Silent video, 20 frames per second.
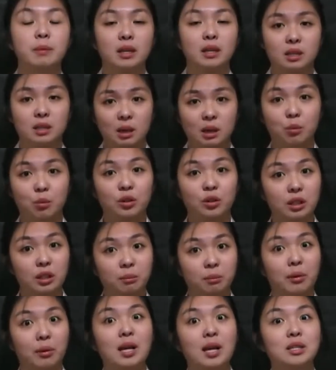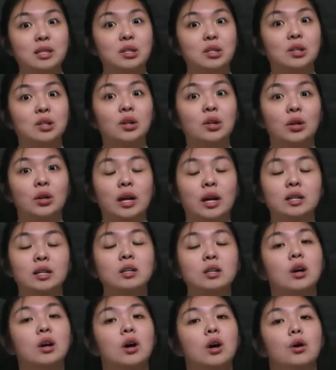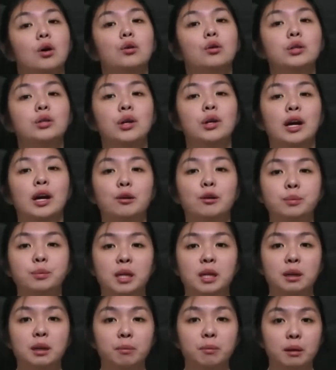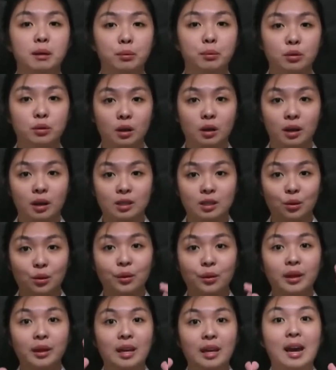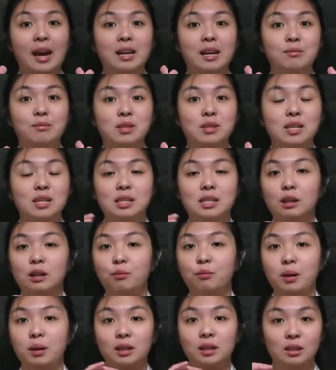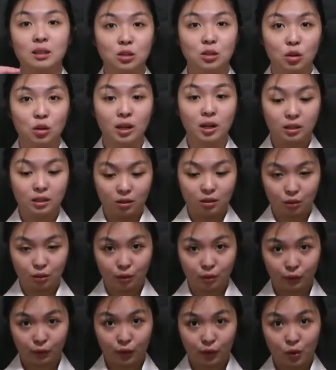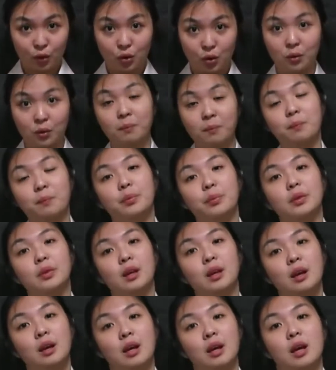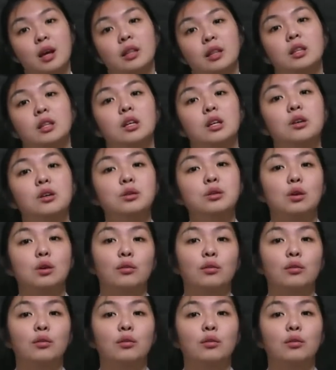being somewhat unpleasant to look at also helps keep people's eyes on the games instead of being distracted on the floor. The use